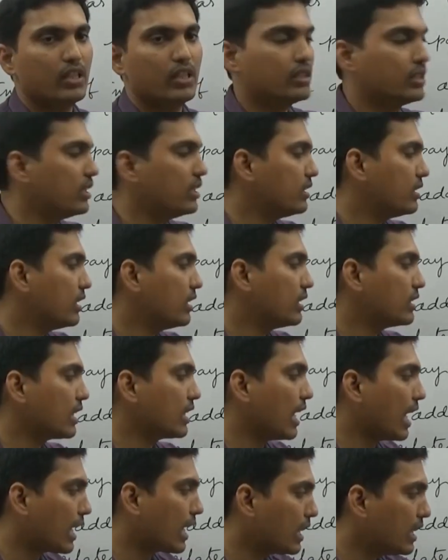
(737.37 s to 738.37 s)
Since it is
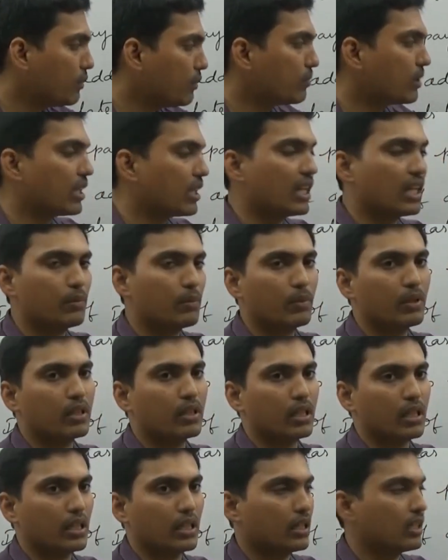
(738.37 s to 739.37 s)
an unlimited
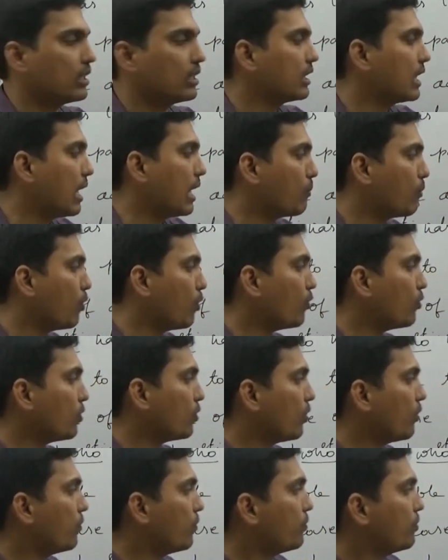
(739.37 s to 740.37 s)
liability, the
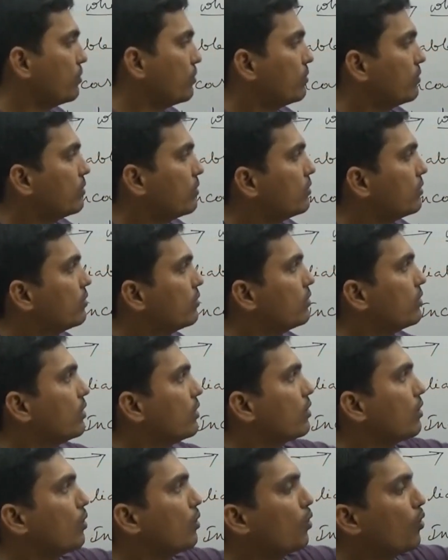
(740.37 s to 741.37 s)
amount of
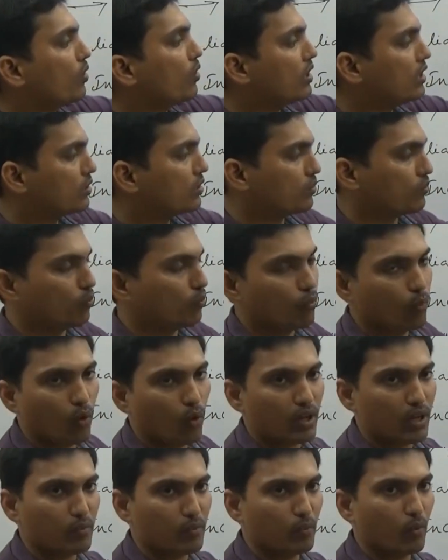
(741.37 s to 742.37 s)
loan is
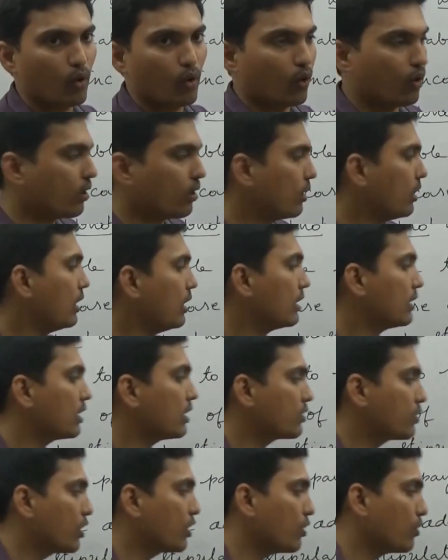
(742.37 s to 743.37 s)
more and more,
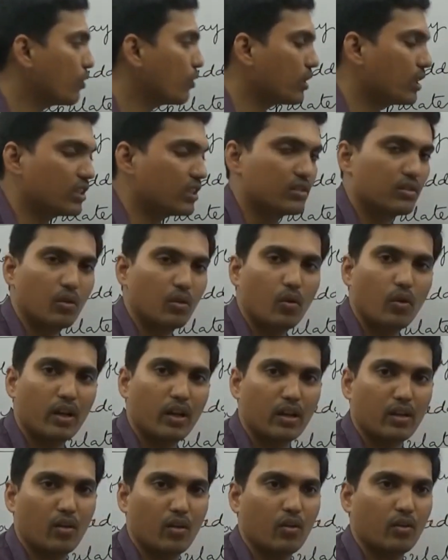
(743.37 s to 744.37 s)
the security is low
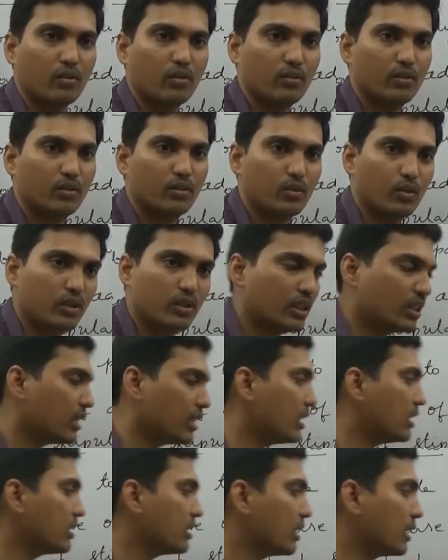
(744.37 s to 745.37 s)
and low. So that the
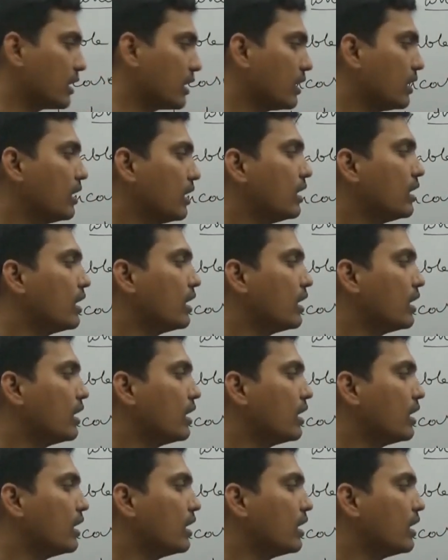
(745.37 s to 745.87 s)
reason